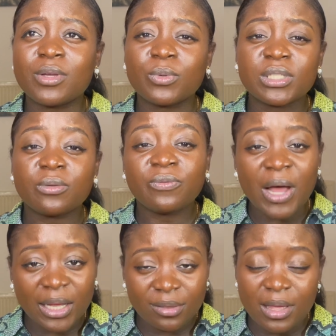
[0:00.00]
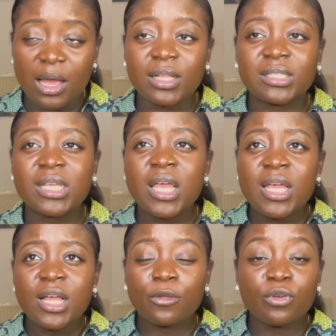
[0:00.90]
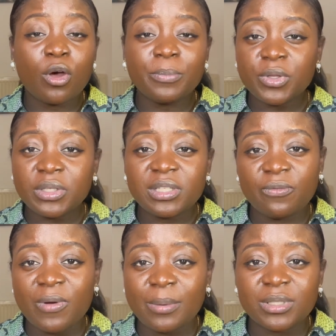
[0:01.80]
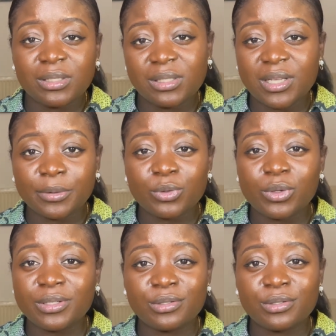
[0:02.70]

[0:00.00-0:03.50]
was the fact that the community pharmacy sector is